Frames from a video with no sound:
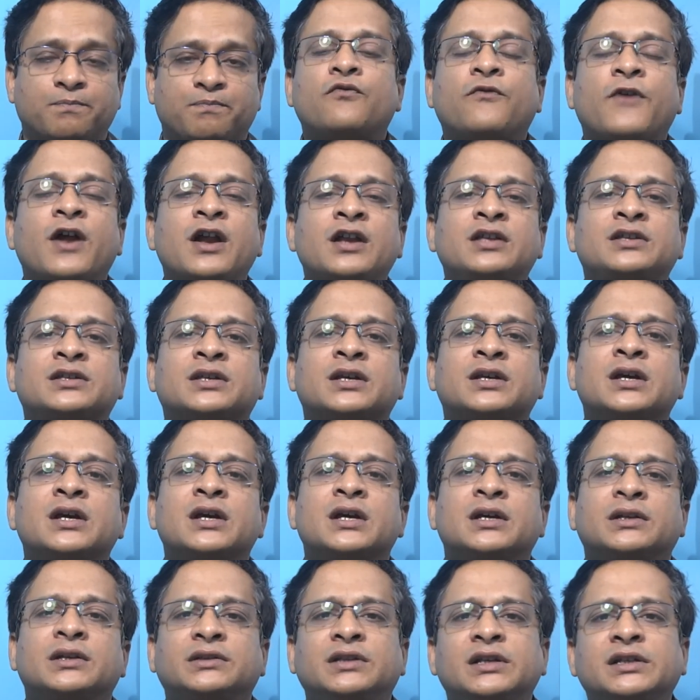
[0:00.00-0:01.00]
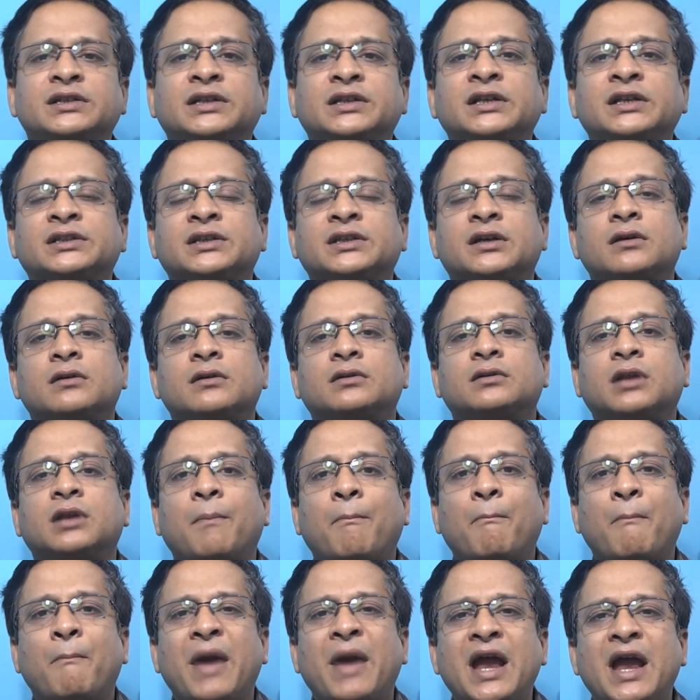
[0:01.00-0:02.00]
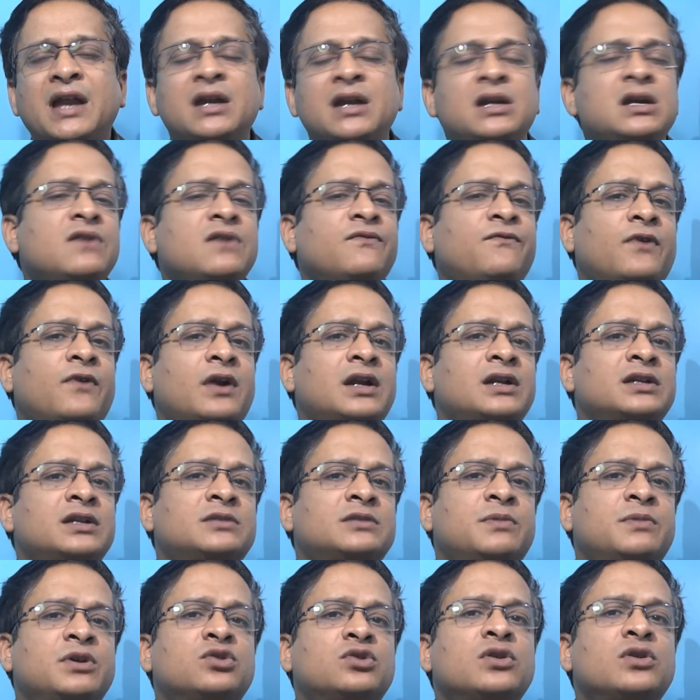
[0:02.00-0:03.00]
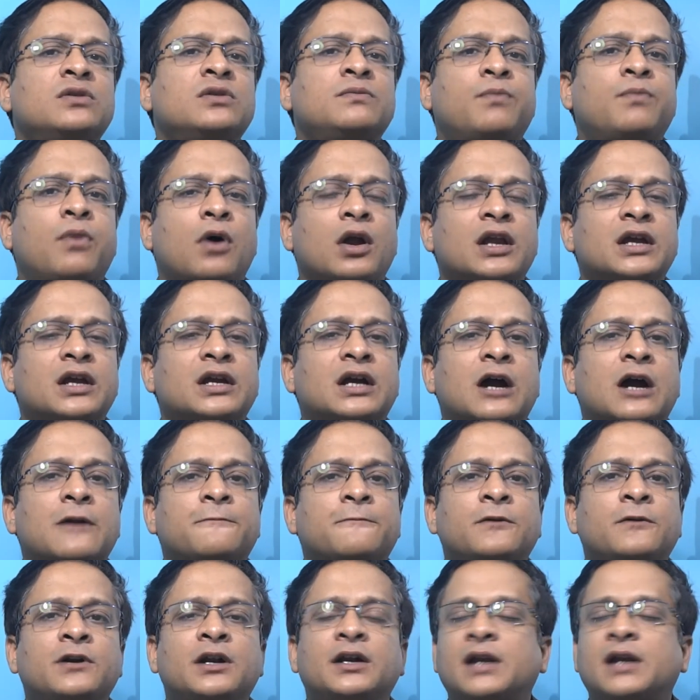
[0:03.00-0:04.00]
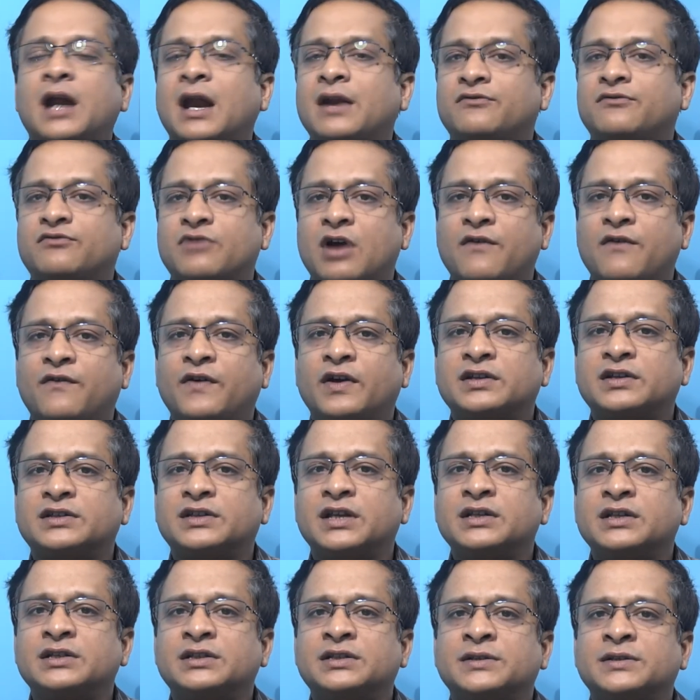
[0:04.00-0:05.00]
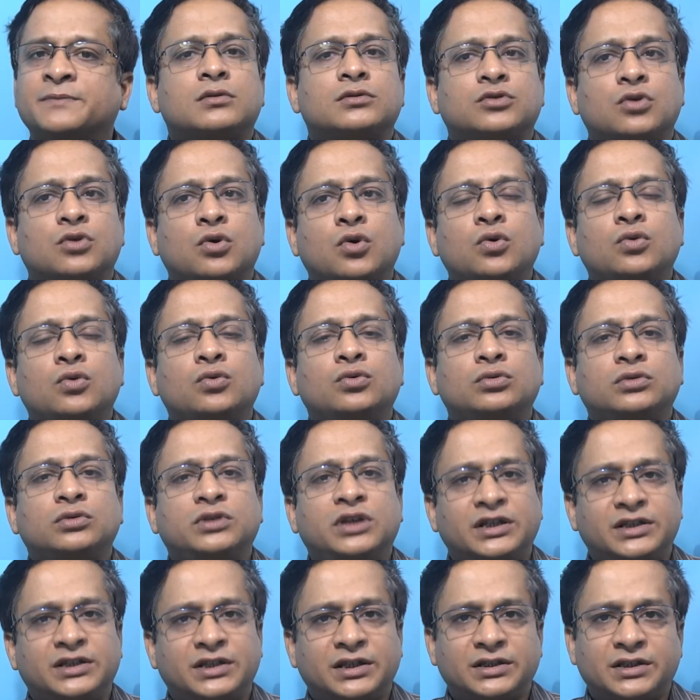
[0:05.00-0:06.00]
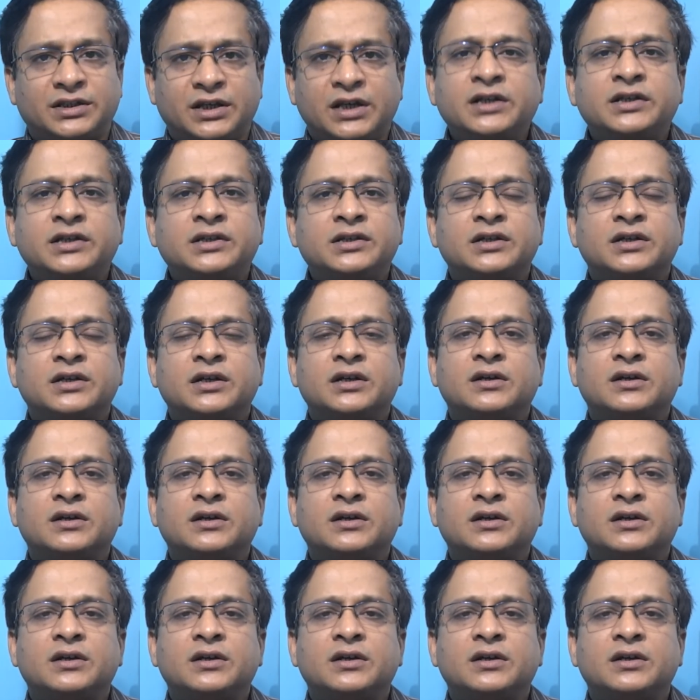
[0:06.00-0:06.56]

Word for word: Friends, this is the main difference between polycarbonate and Trivex lens. So this is it.